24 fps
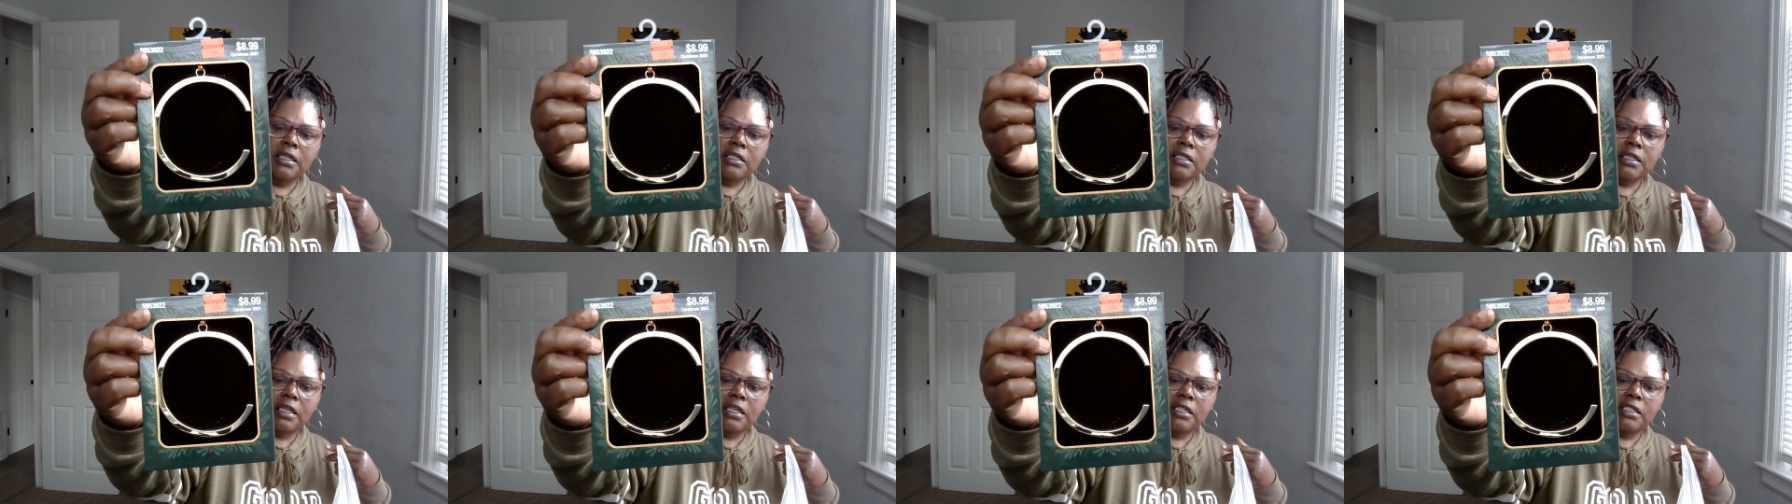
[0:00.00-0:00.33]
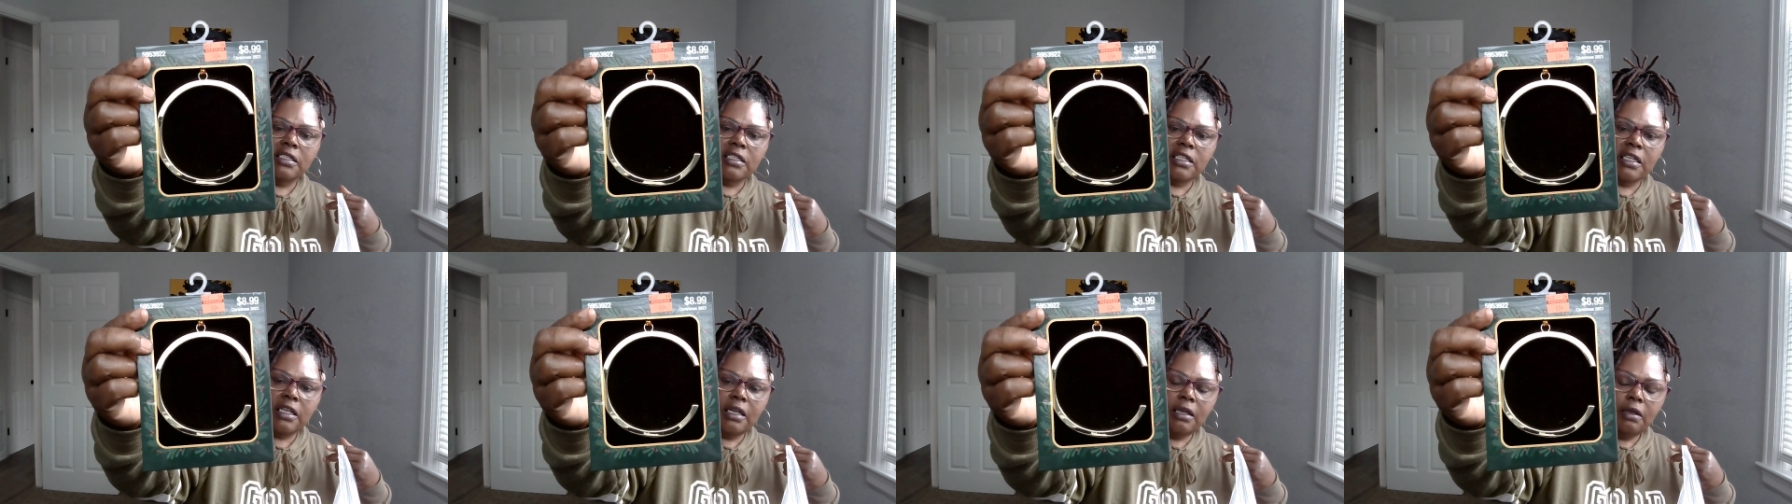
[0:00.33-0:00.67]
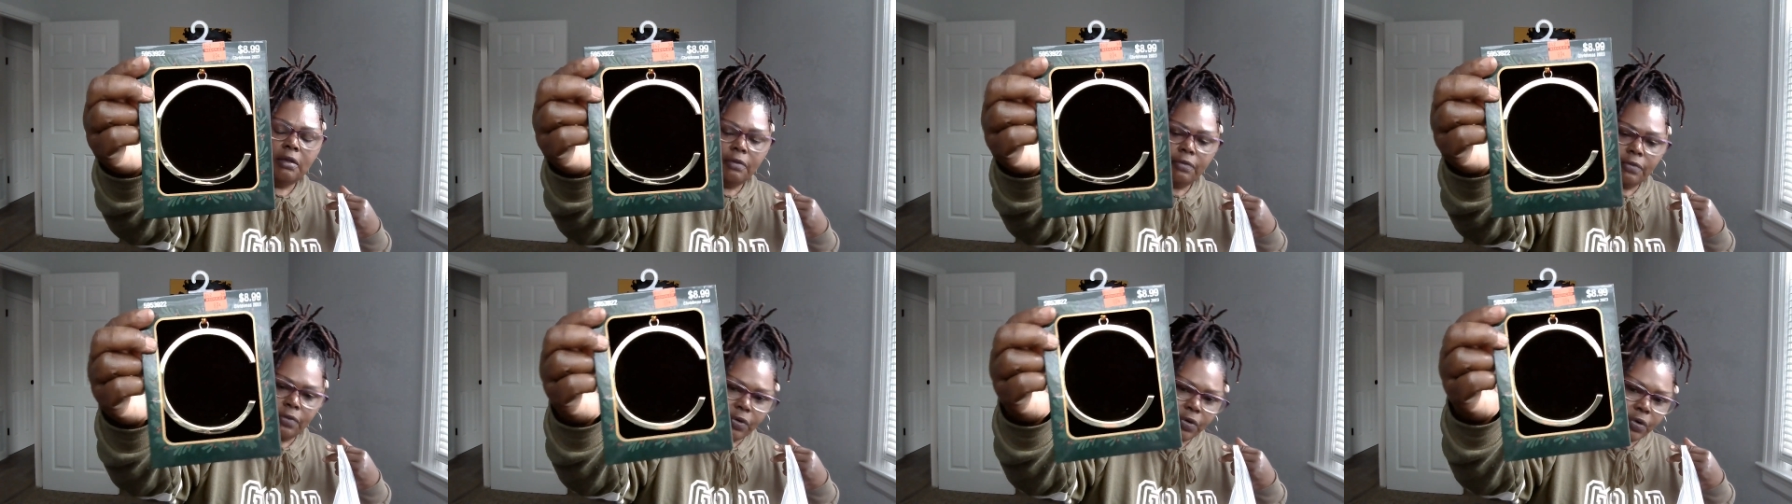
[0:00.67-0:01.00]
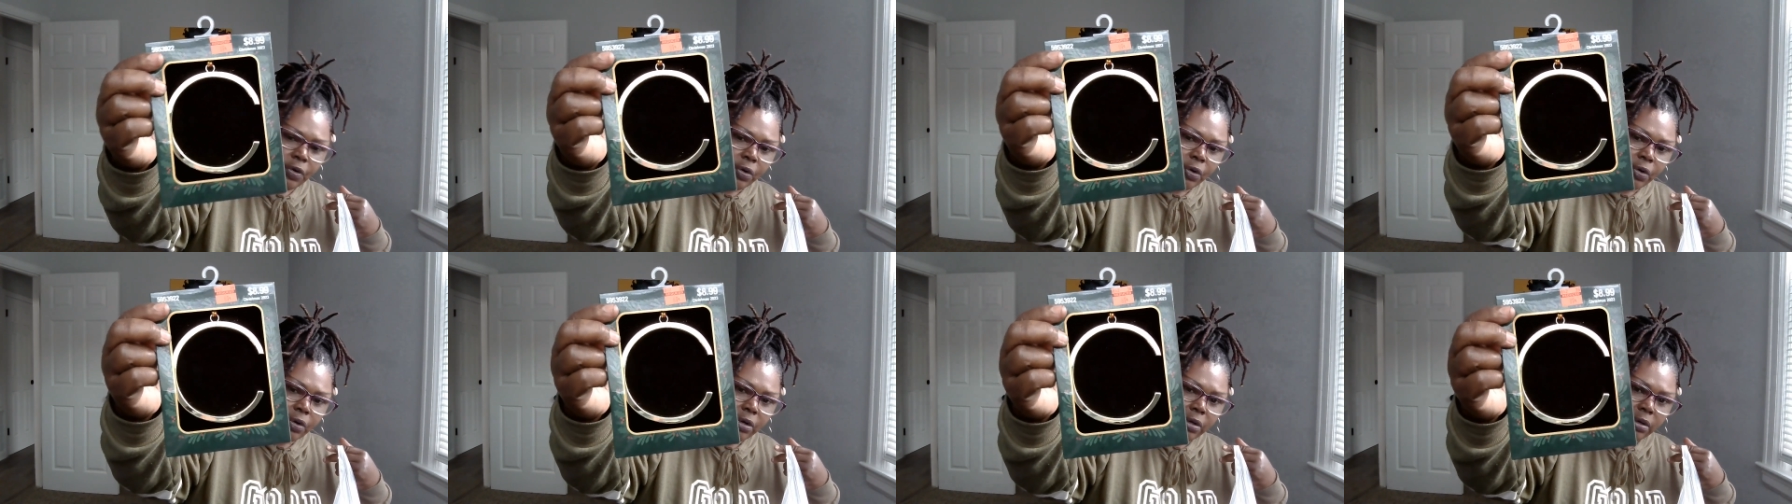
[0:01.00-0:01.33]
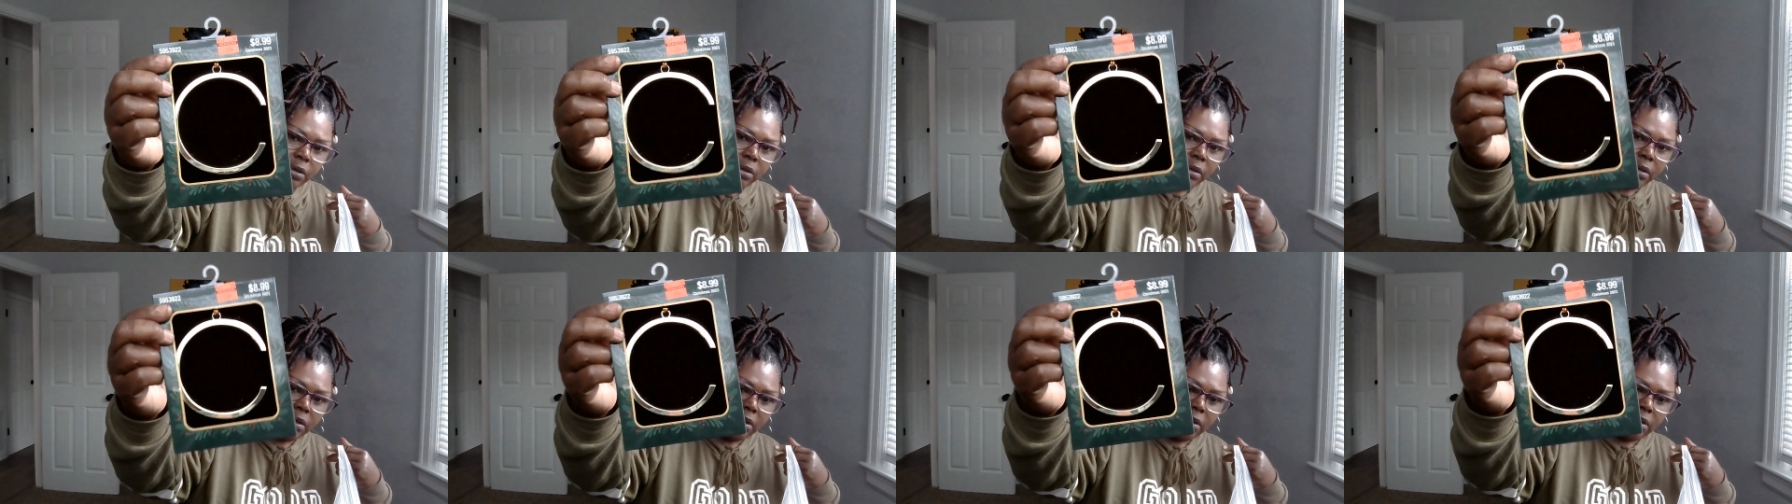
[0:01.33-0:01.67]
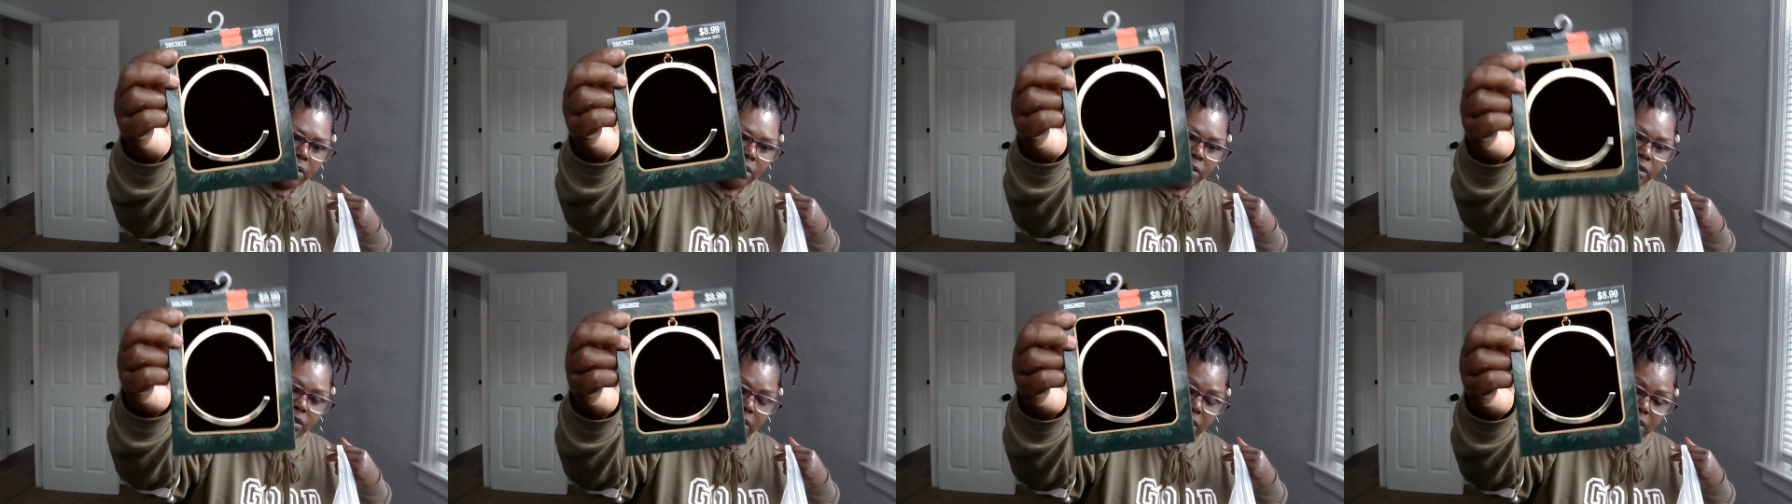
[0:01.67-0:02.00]
It's a C for
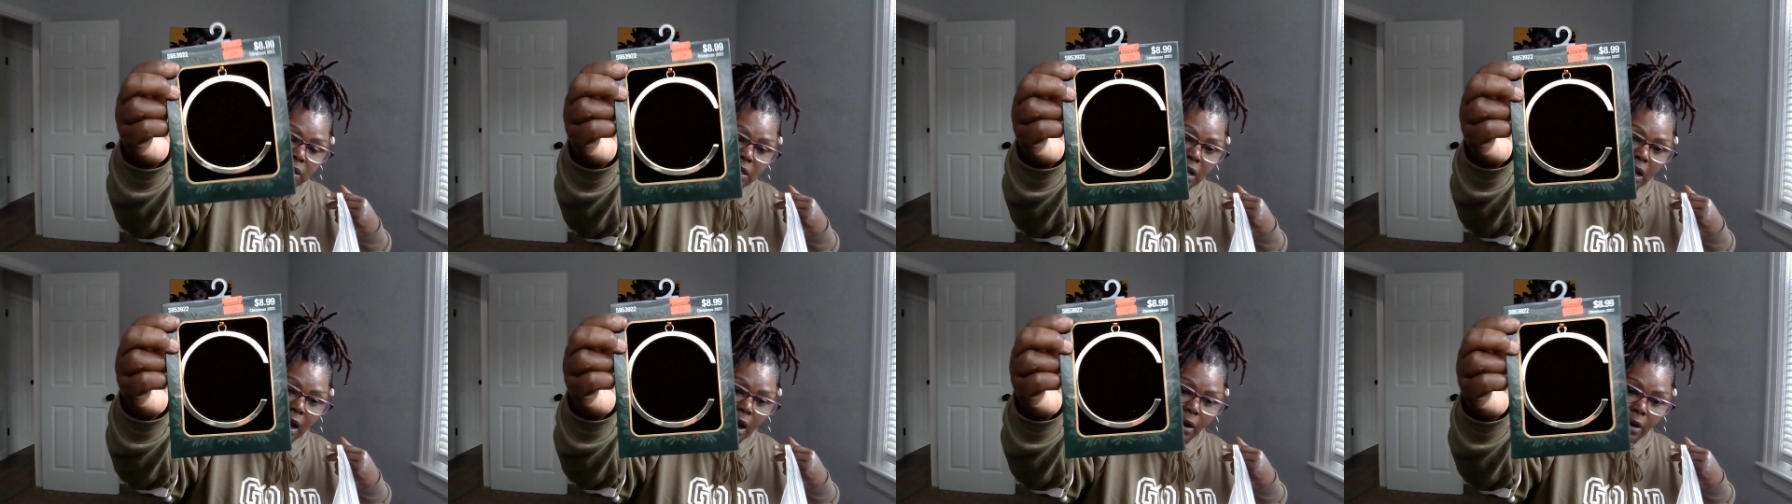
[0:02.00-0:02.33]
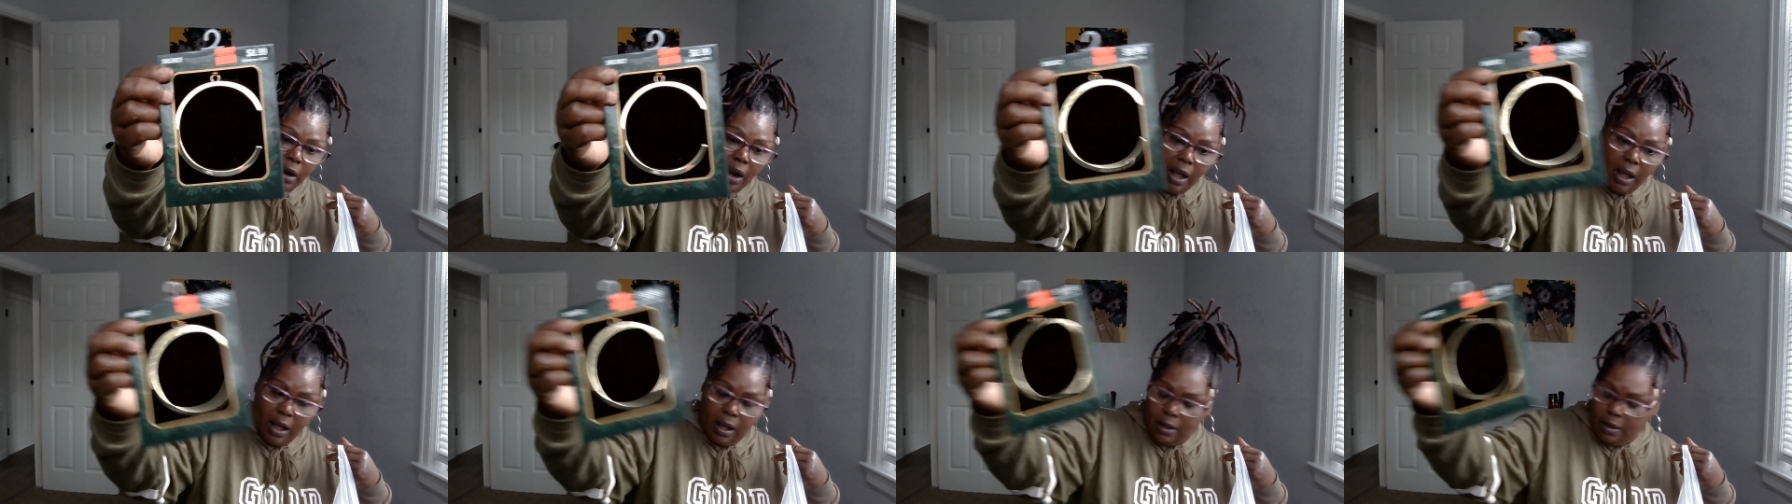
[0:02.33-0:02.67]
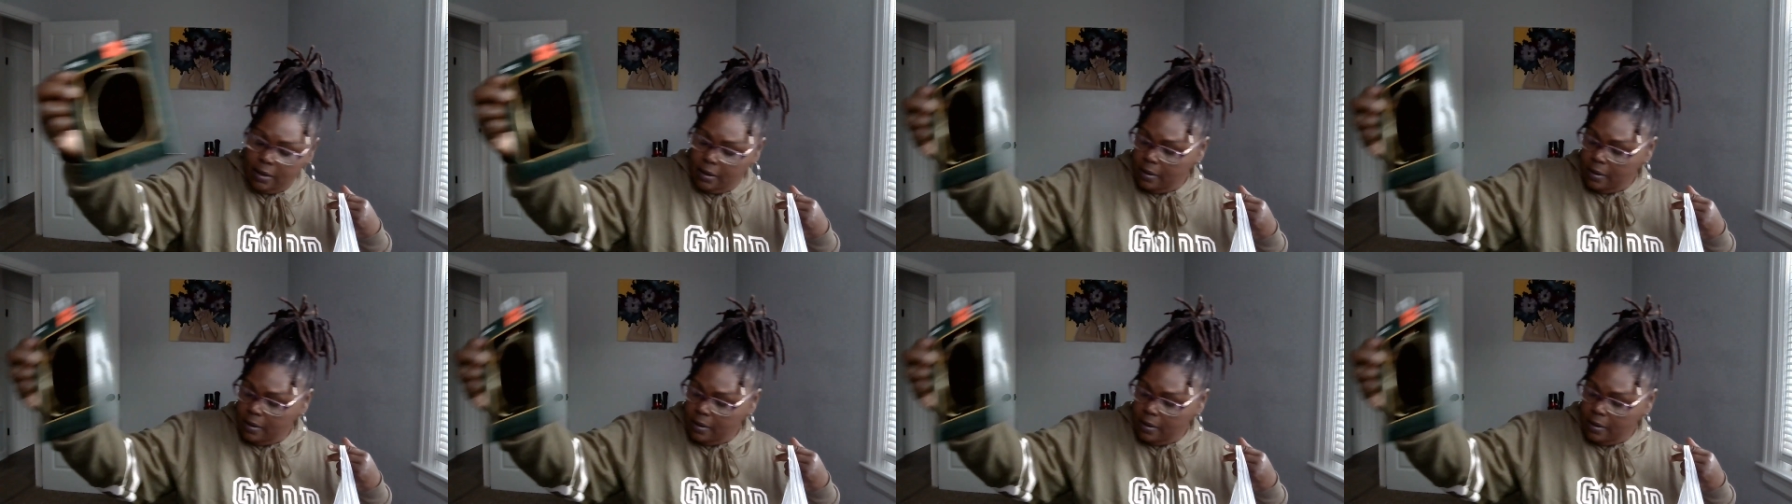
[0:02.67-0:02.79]
Sierra.